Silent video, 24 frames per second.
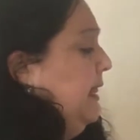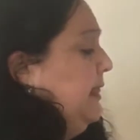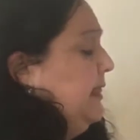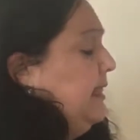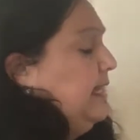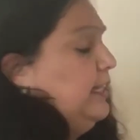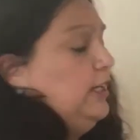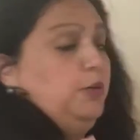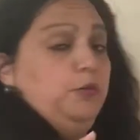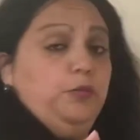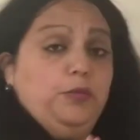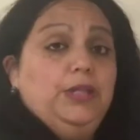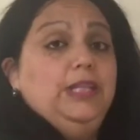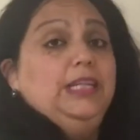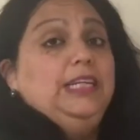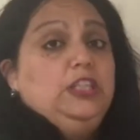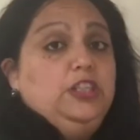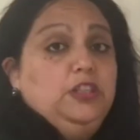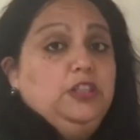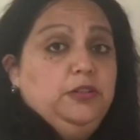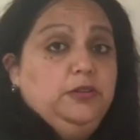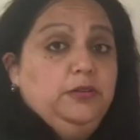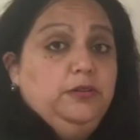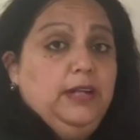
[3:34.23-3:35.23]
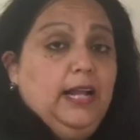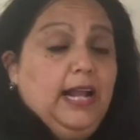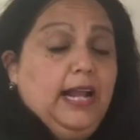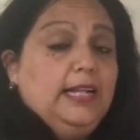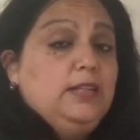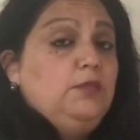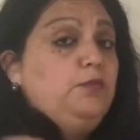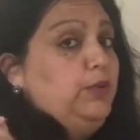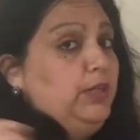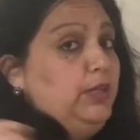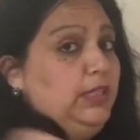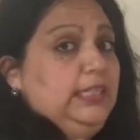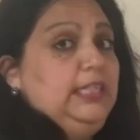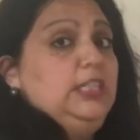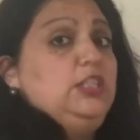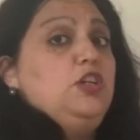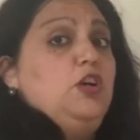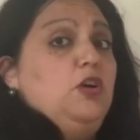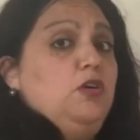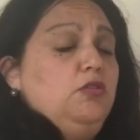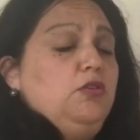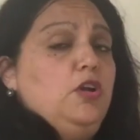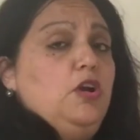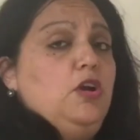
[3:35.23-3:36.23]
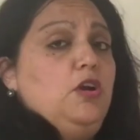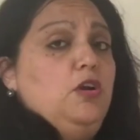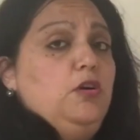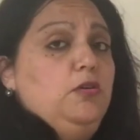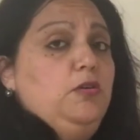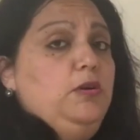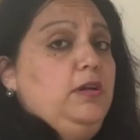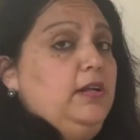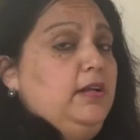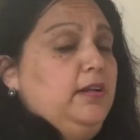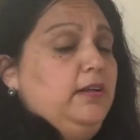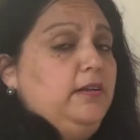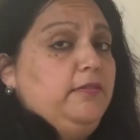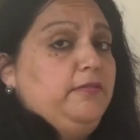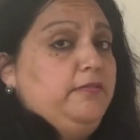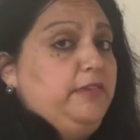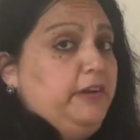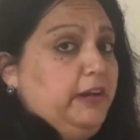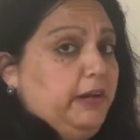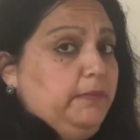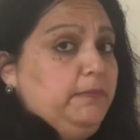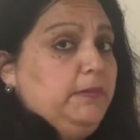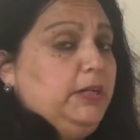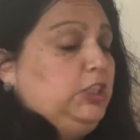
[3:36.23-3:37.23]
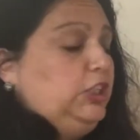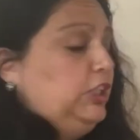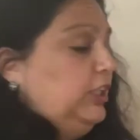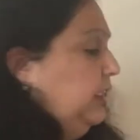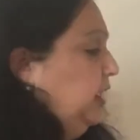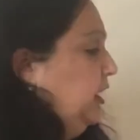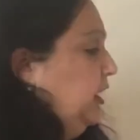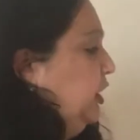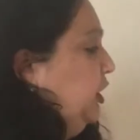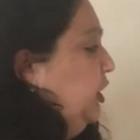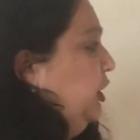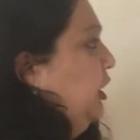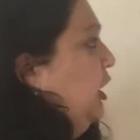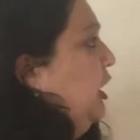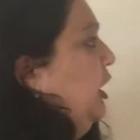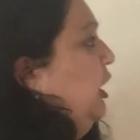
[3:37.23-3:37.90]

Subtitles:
that are really new and really don't know very much English.